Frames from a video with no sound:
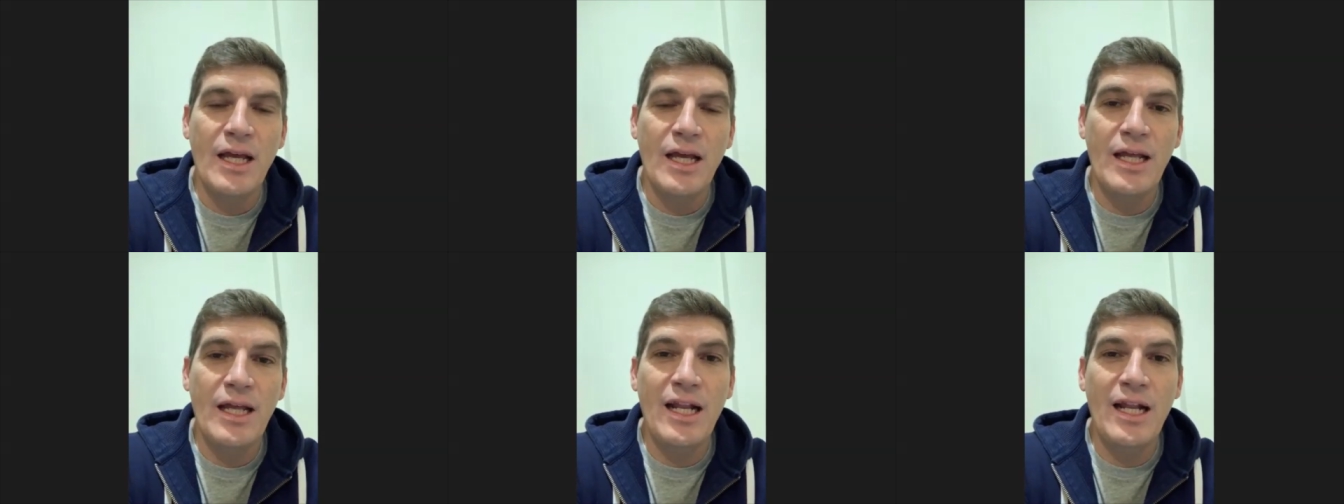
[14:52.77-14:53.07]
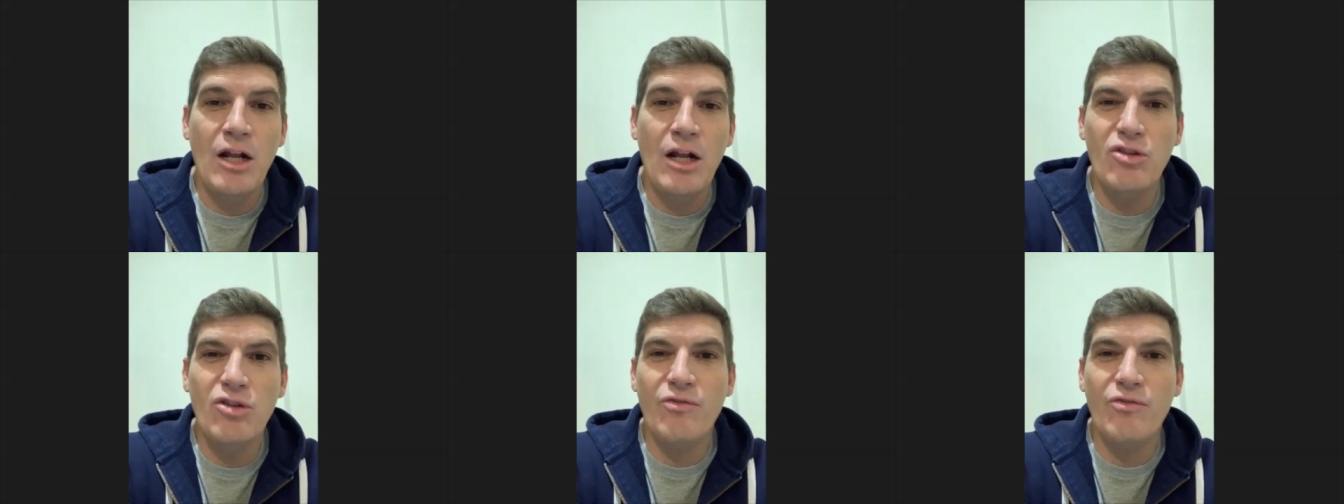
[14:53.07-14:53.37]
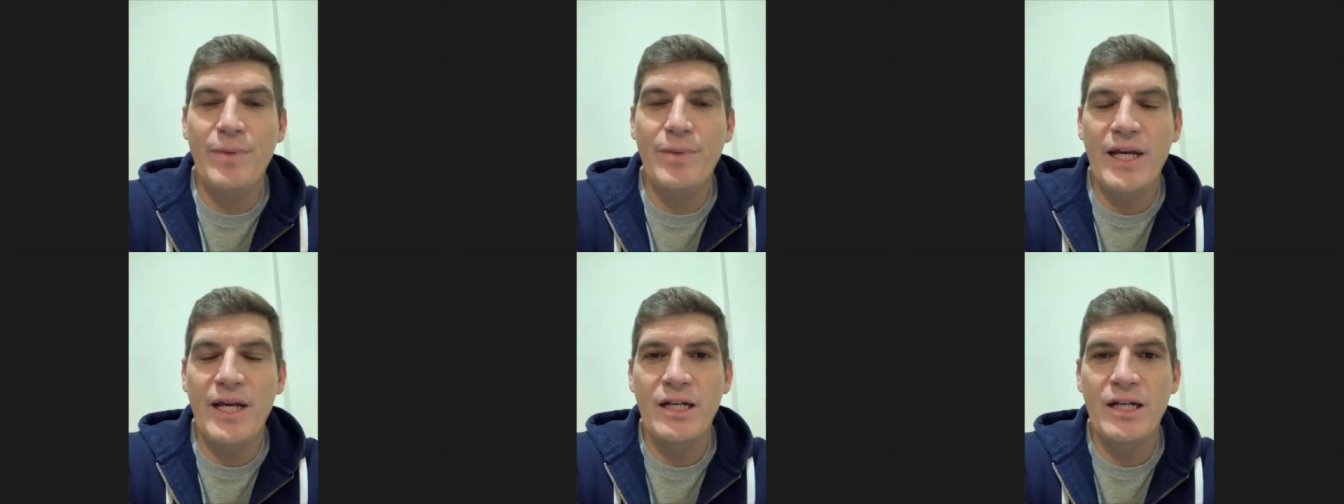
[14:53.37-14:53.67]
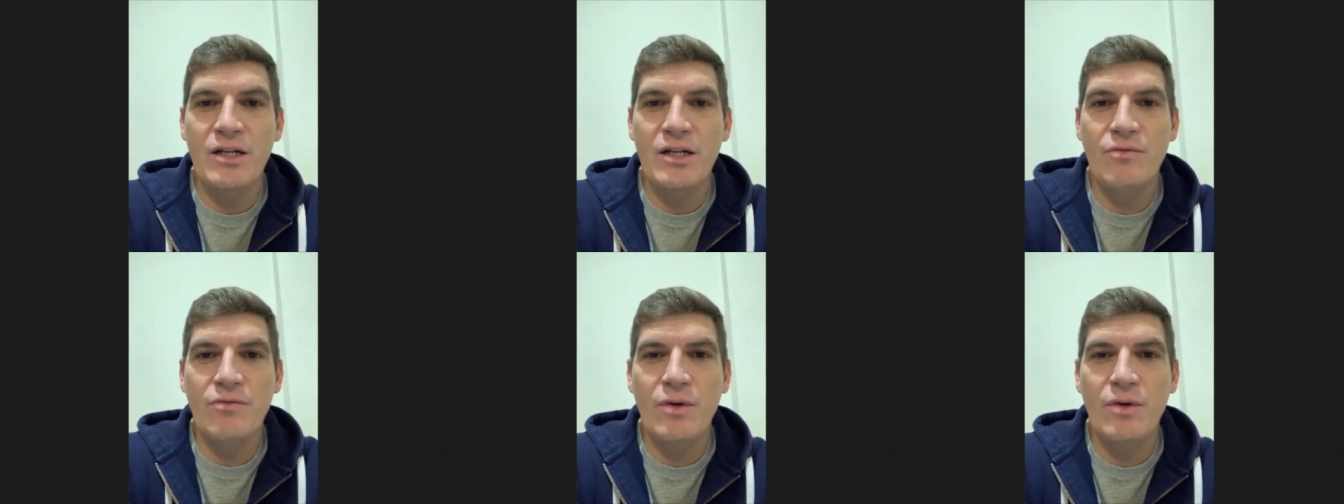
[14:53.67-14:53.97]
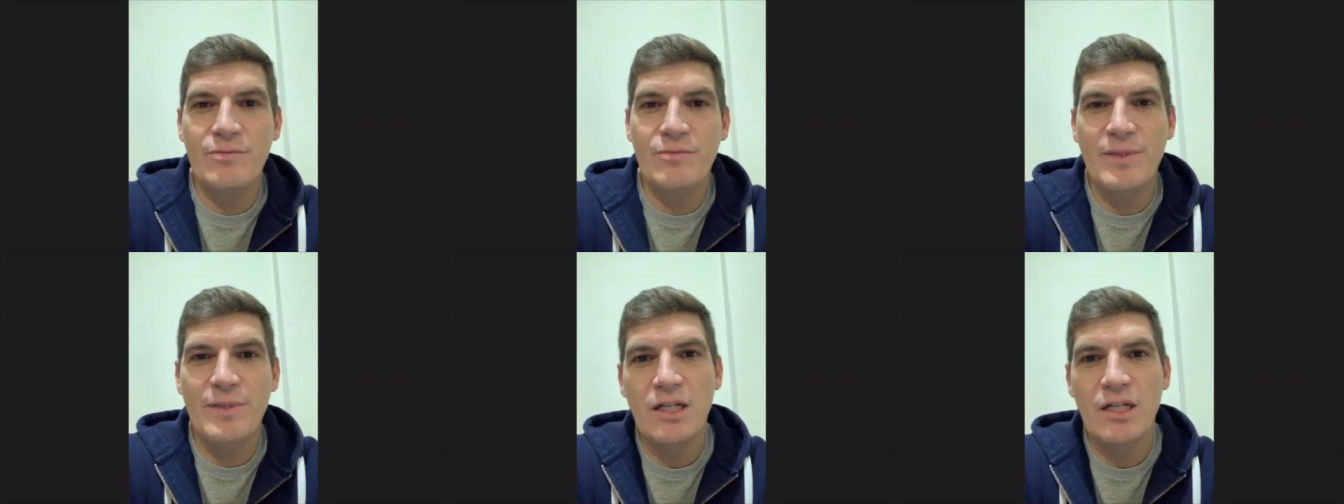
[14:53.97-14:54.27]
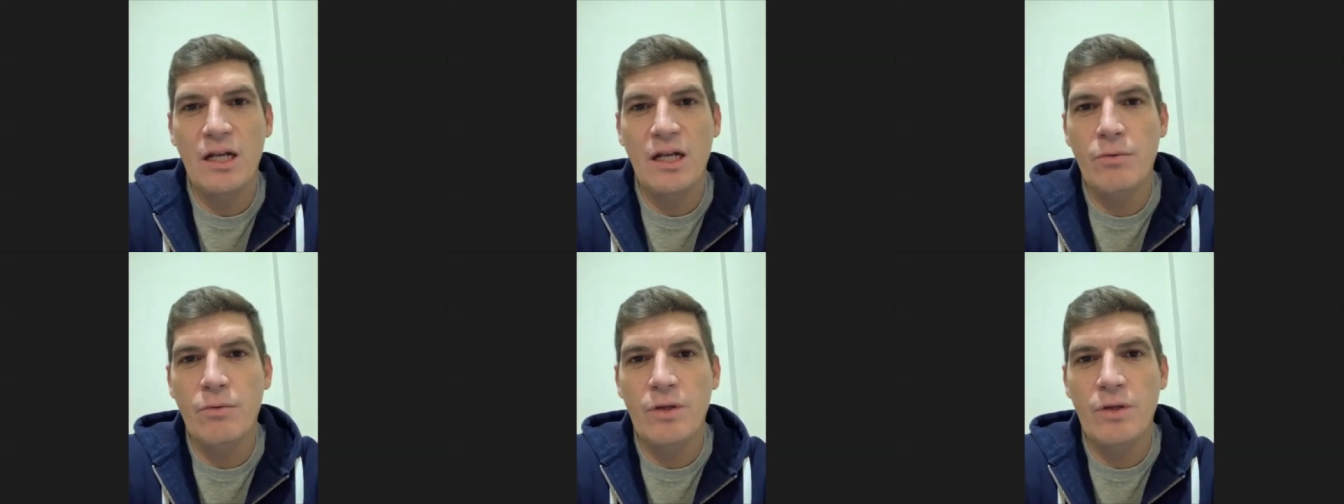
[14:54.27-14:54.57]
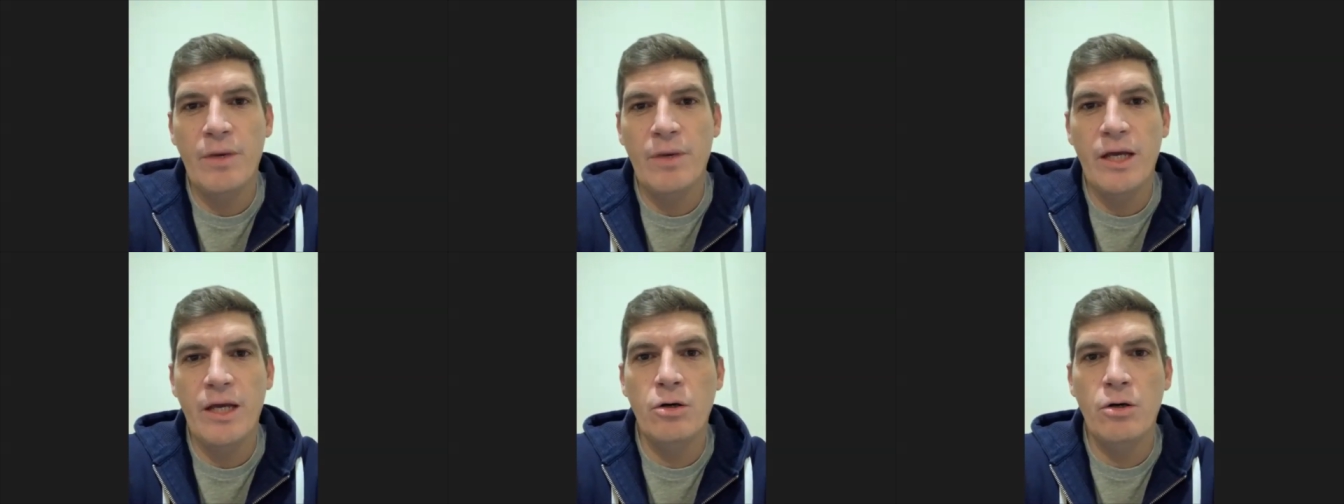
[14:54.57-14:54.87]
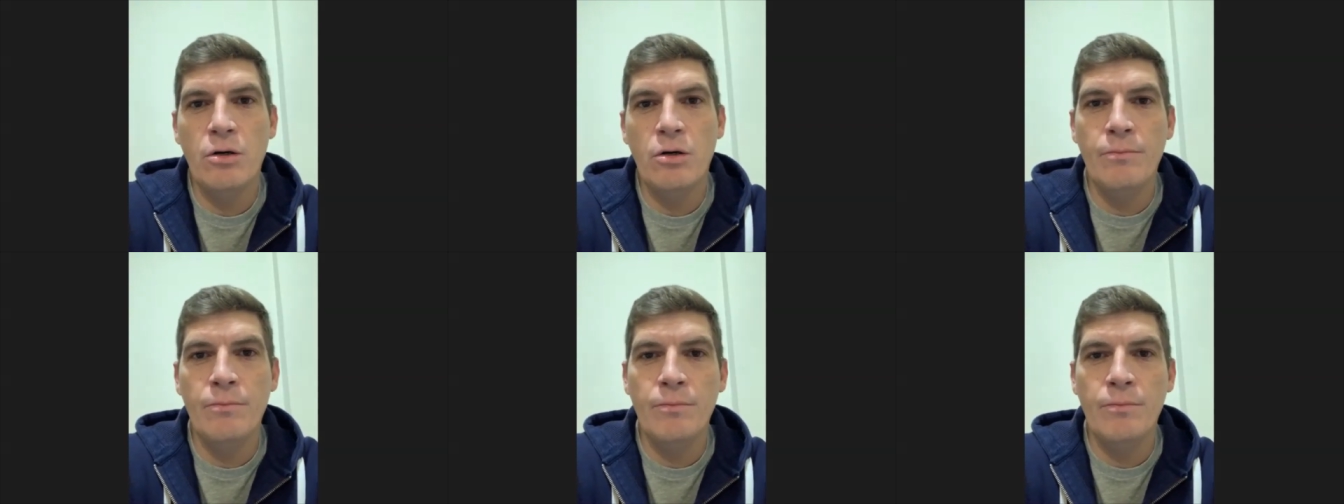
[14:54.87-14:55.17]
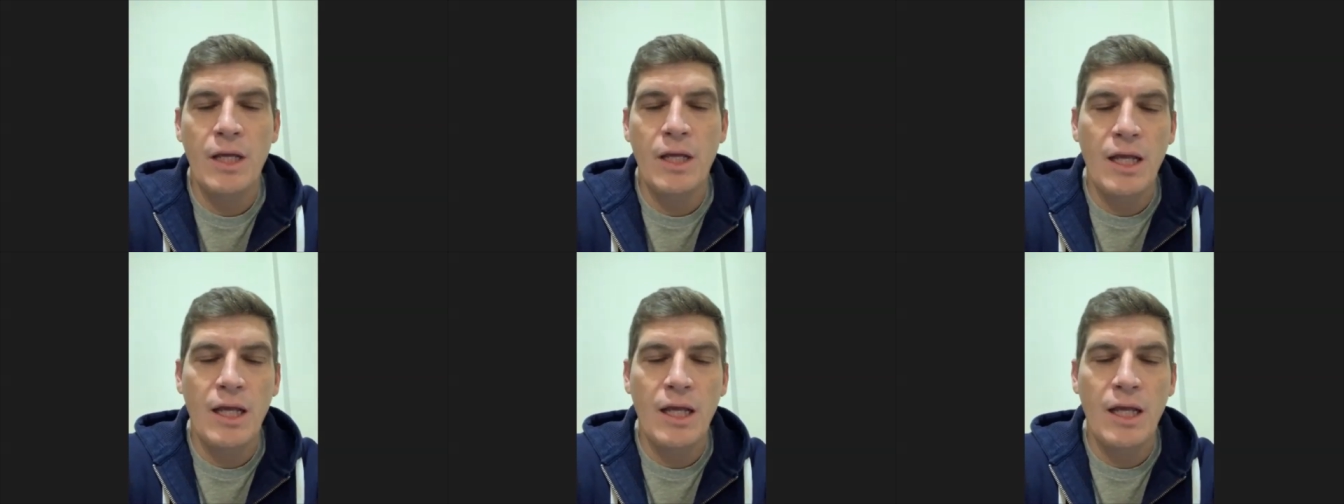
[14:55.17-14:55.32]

in a lot of pain, uh, especially with my arm.